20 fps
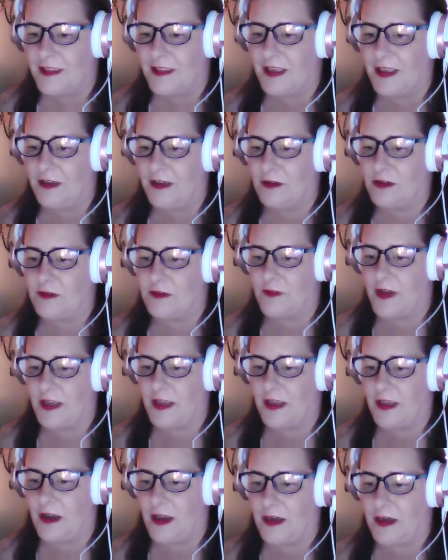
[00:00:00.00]
Thank you,
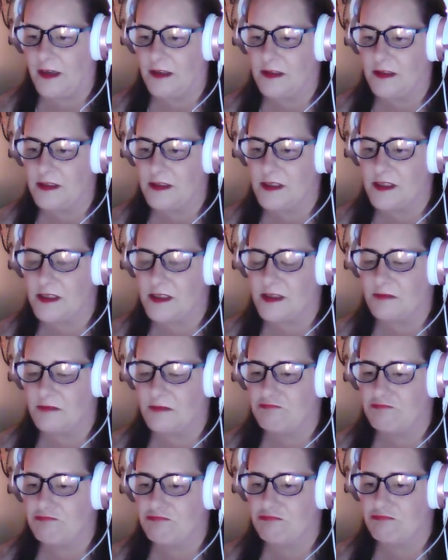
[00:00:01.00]
Divine Guidance.
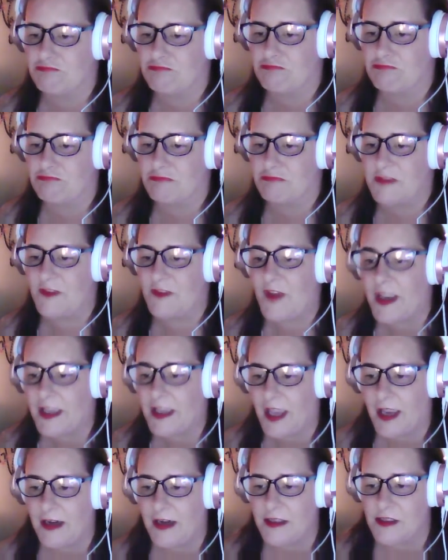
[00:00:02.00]

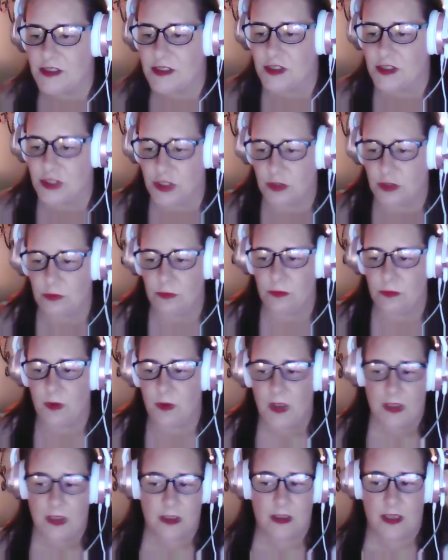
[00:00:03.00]
Divine Guidance, do
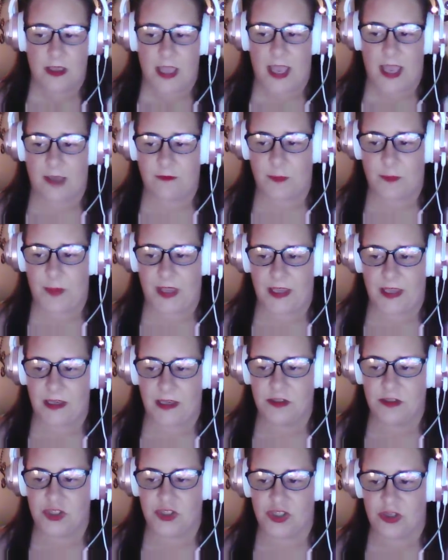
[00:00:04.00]
you have a
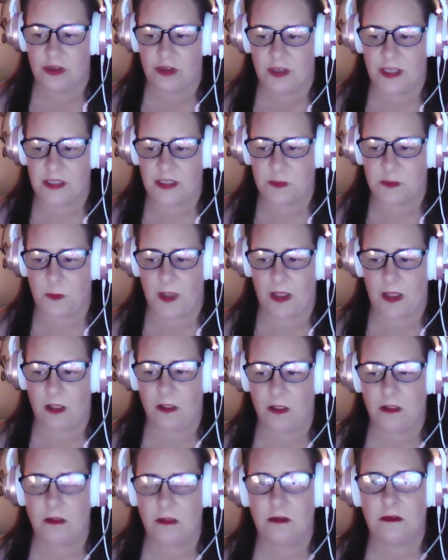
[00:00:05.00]
page as
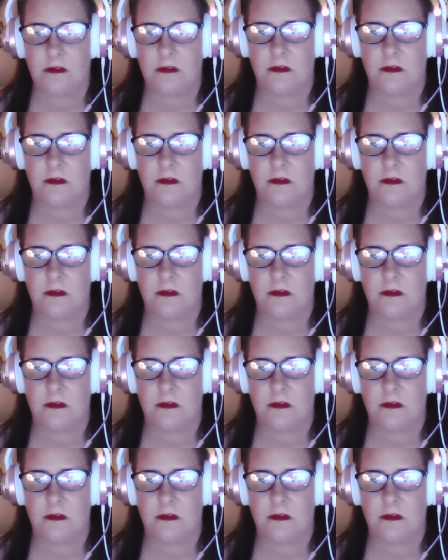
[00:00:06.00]
well?